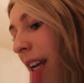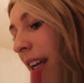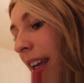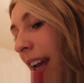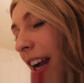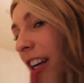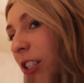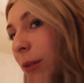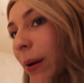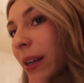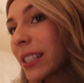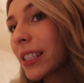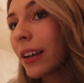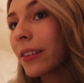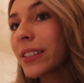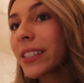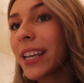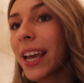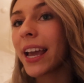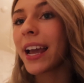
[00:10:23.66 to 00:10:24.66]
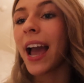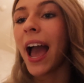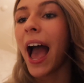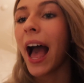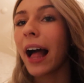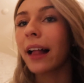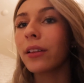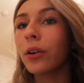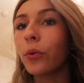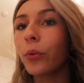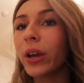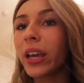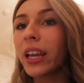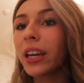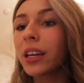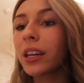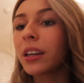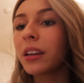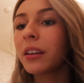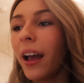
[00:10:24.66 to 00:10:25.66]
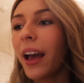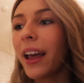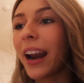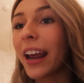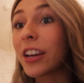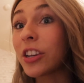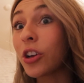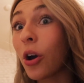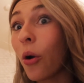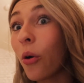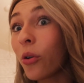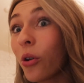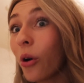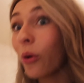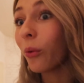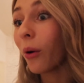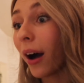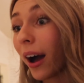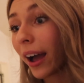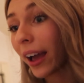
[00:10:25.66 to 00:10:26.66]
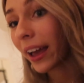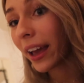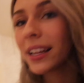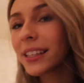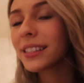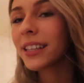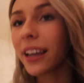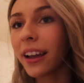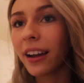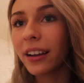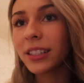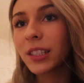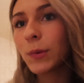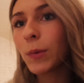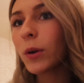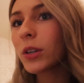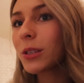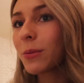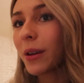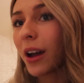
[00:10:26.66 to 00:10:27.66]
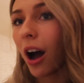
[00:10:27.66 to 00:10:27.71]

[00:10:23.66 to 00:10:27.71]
I catch myself saying Halloween, and I don't know why. It's like, it's supposed to be